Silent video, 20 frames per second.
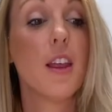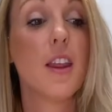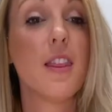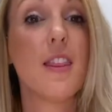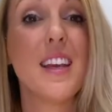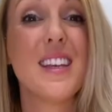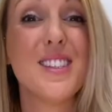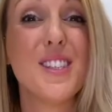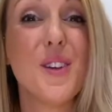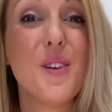
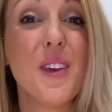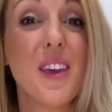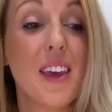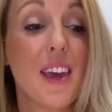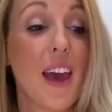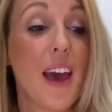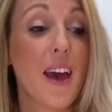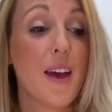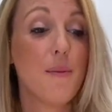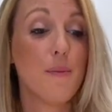things you can
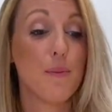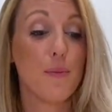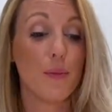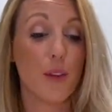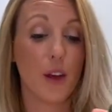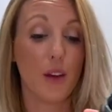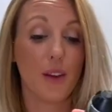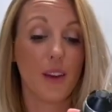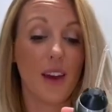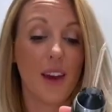get,
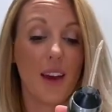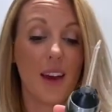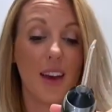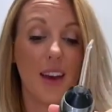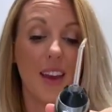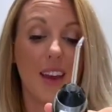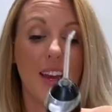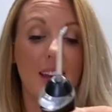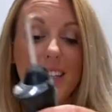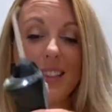
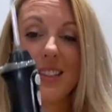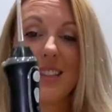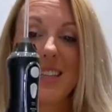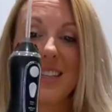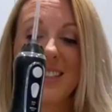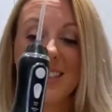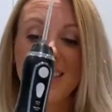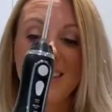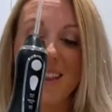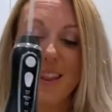okay, is
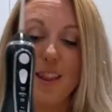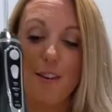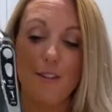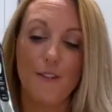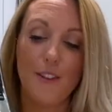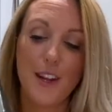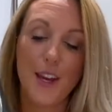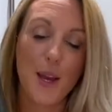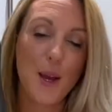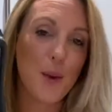this
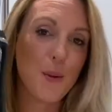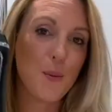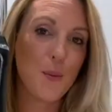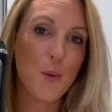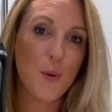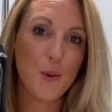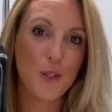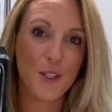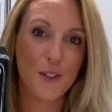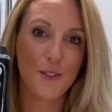lovely
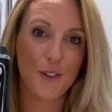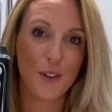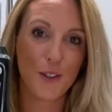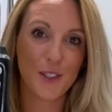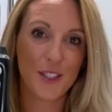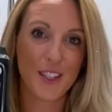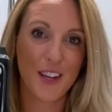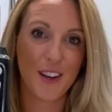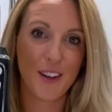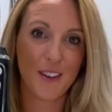water
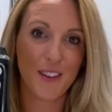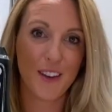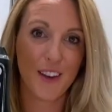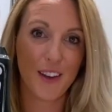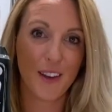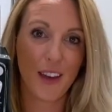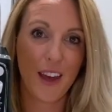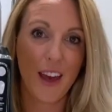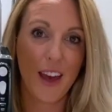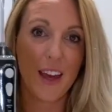flosser,
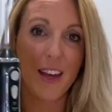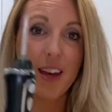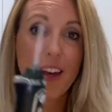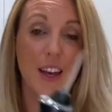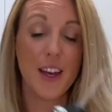okay?